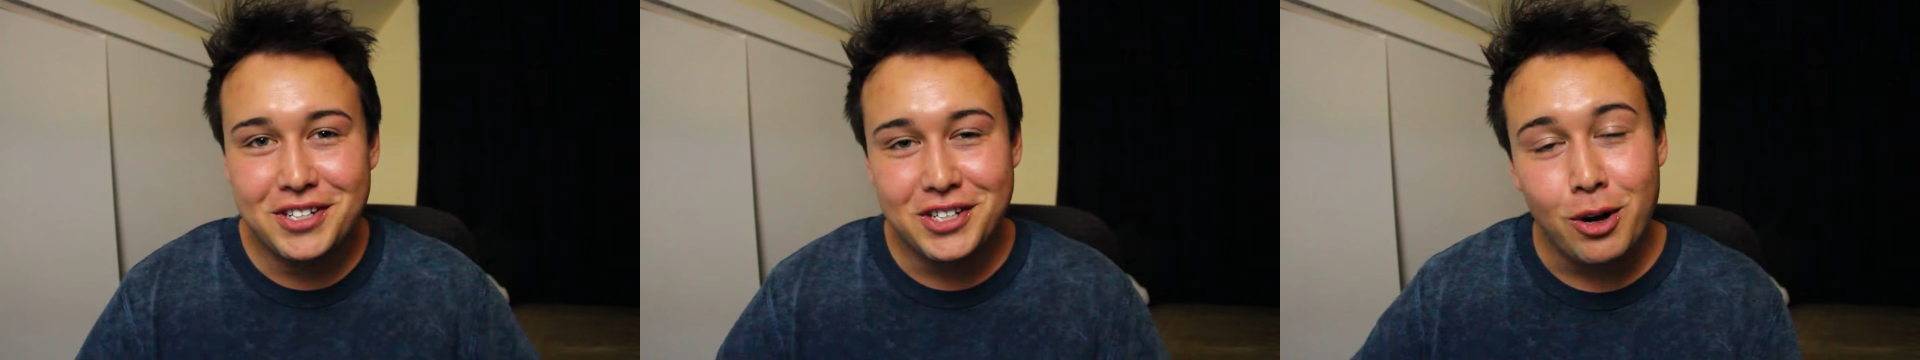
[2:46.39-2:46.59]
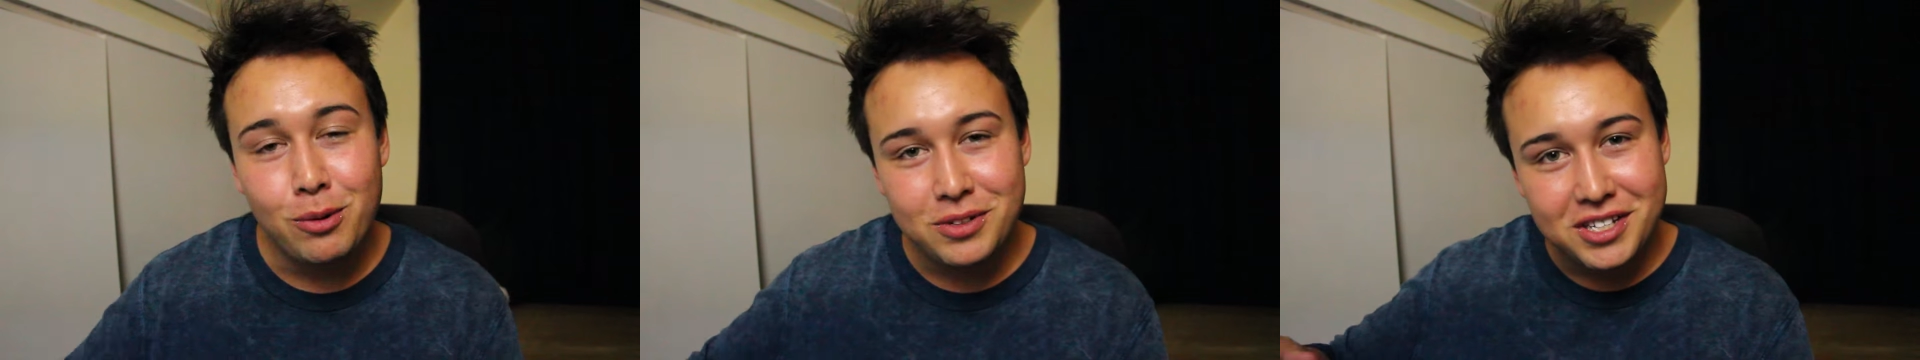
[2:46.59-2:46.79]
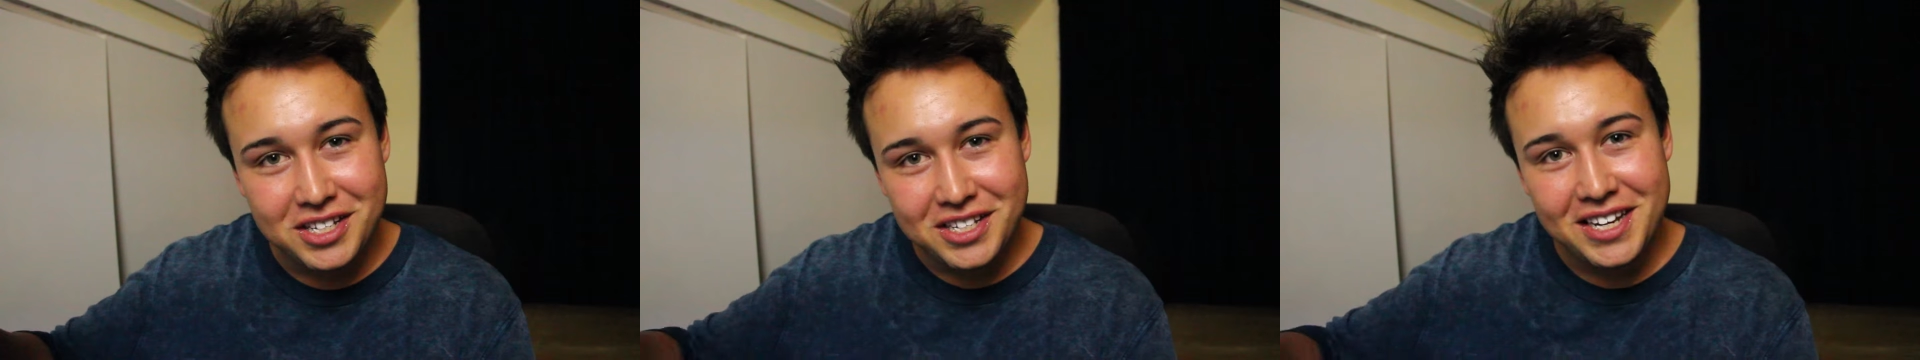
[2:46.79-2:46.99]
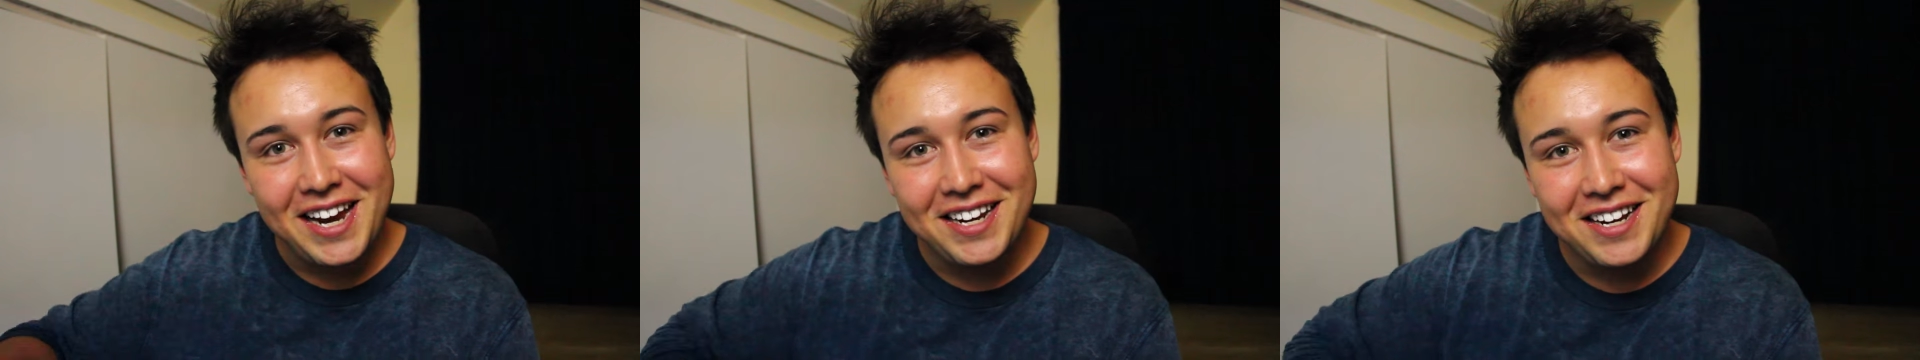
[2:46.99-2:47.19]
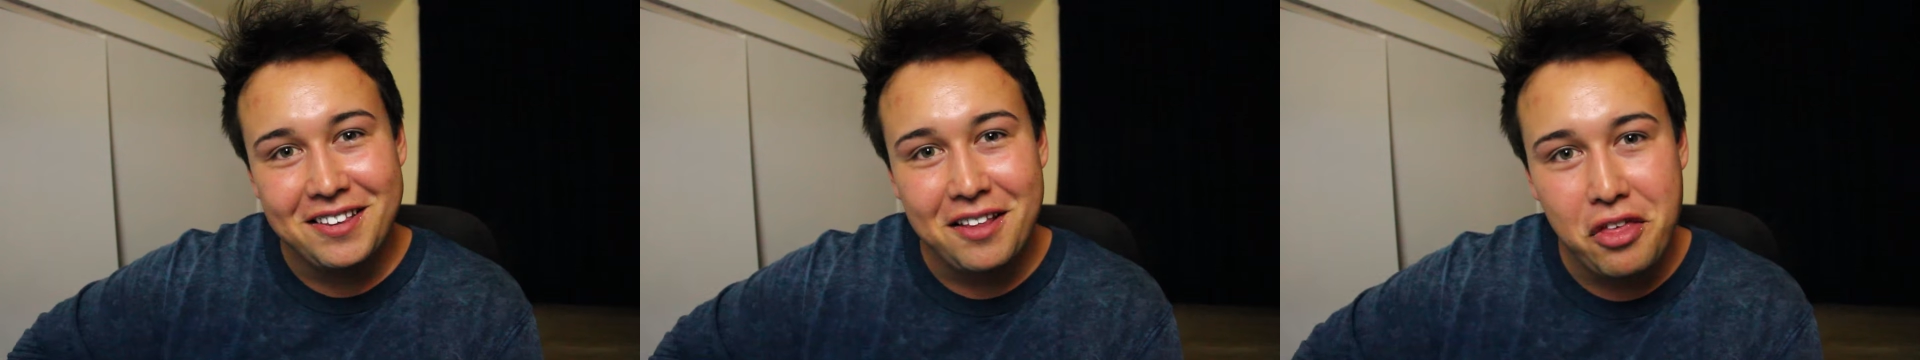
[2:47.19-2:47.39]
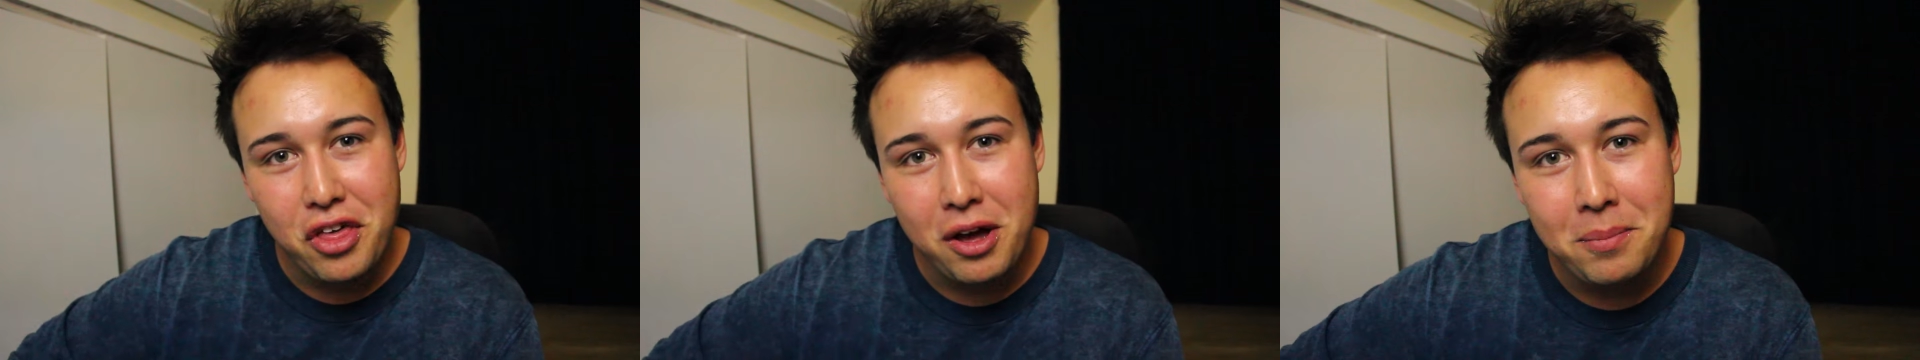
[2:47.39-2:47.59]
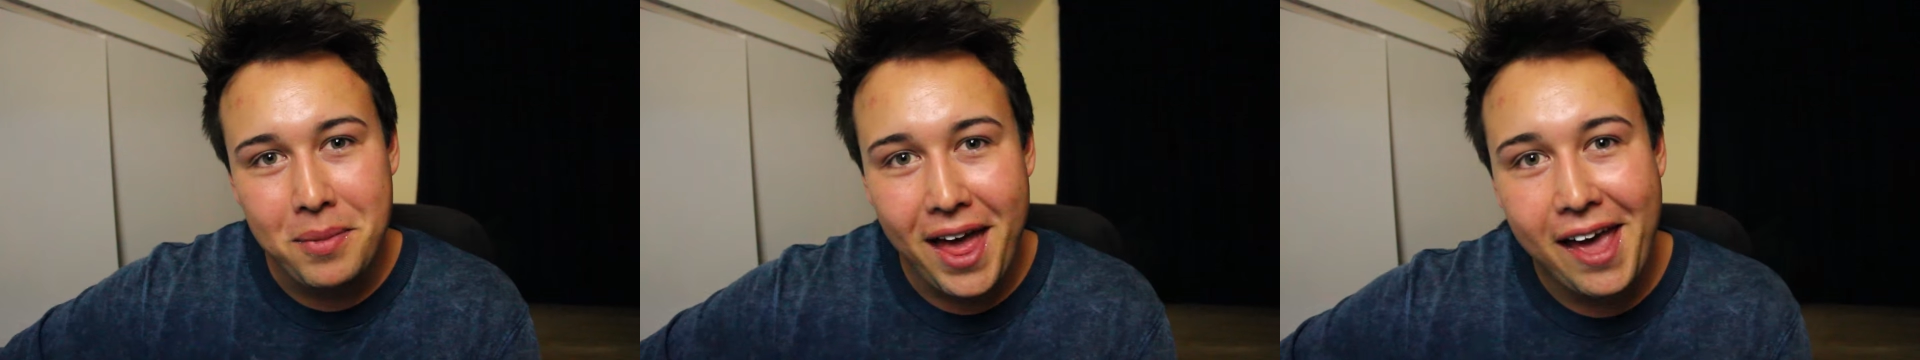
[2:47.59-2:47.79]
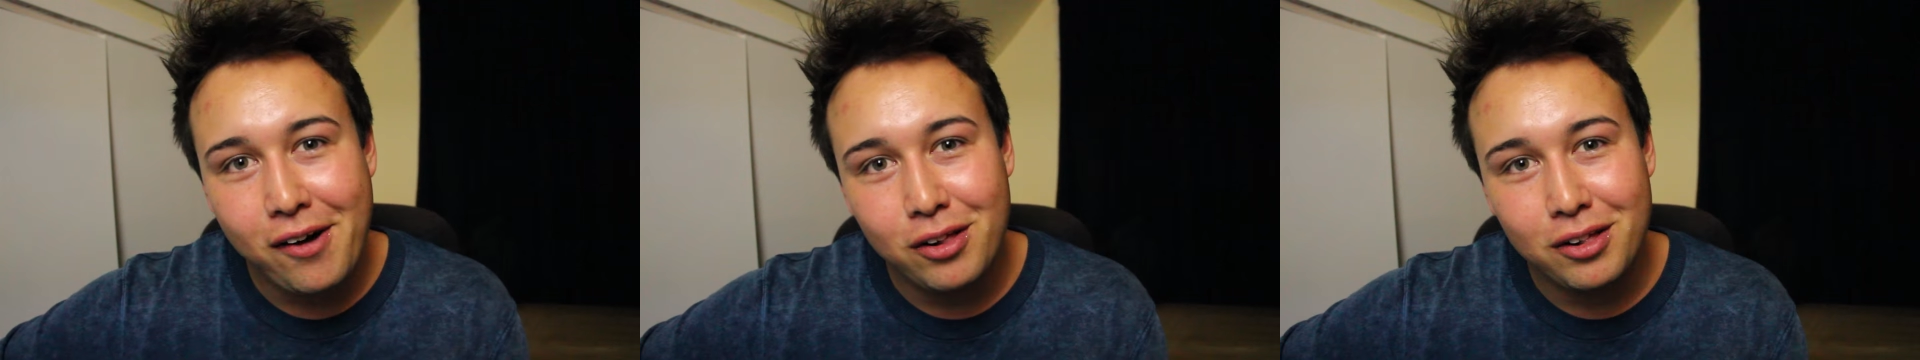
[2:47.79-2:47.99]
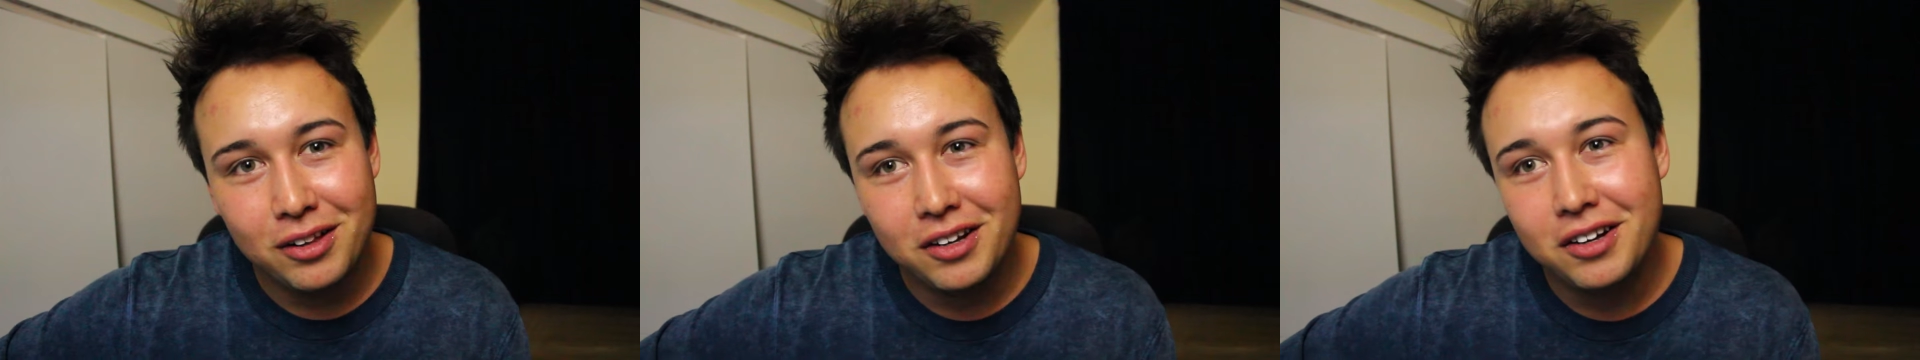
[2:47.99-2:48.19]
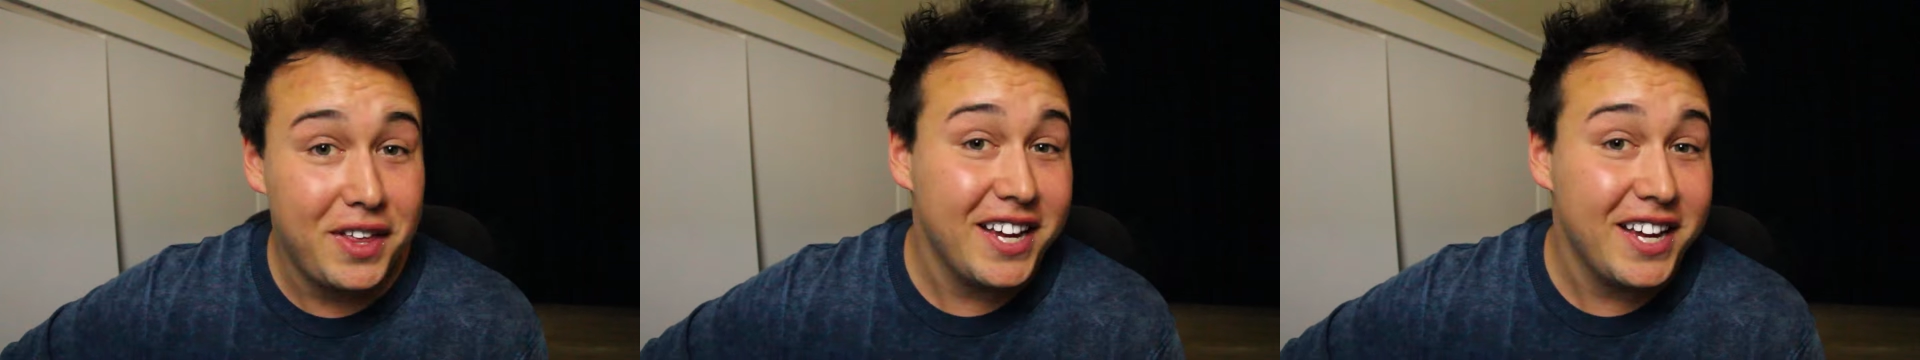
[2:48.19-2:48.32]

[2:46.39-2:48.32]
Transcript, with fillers: results seen in the thumbnail.